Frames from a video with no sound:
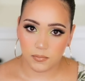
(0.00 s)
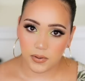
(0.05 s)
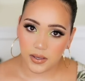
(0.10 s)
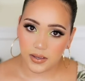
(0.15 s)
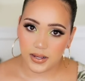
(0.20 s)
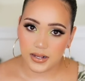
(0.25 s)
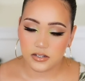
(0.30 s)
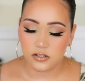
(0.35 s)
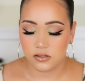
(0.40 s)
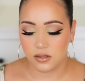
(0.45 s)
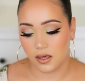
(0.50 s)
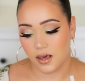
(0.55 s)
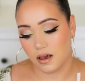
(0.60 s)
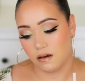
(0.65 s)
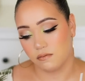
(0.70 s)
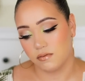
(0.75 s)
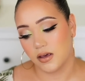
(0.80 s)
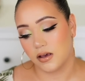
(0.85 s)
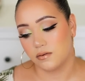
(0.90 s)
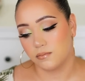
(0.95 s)
beach. They
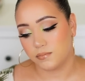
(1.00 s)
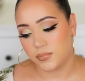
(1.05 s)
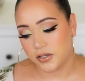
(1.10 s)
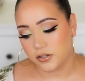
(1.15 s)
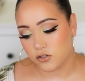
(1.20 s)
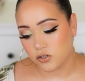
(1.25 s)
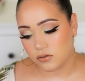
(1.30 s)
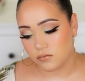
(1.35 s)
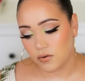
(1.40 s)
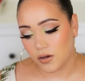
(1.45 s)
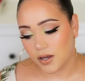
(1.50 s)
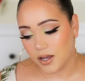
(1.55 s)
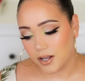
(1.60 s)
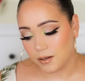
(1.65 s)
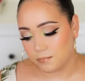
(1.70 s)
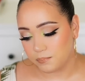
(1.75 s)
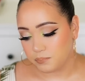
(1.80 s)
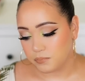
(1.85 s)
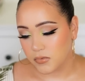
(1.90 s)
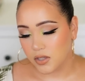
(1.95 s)
have that beachy
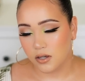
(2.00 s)
vibe.